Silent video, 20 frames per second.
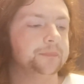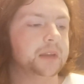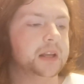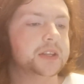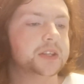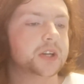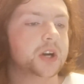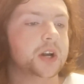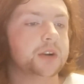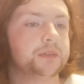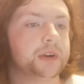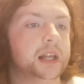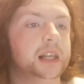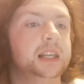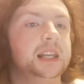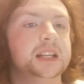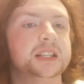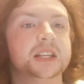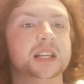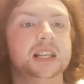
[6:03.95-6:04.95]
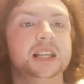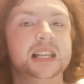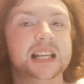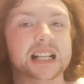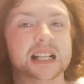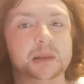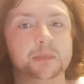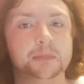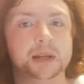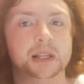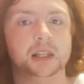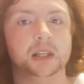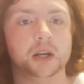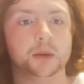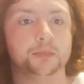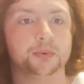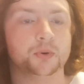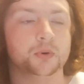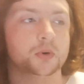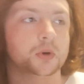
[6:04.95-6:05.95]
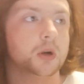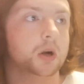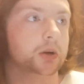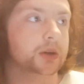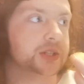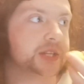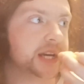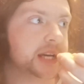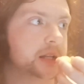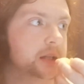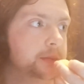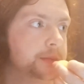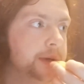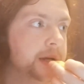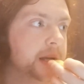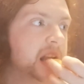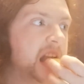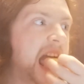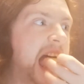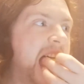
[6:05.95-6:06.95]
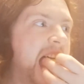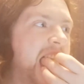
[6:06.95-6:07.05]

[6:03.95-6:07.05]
It's kind of a, it's a little bit like prawn cocktail, but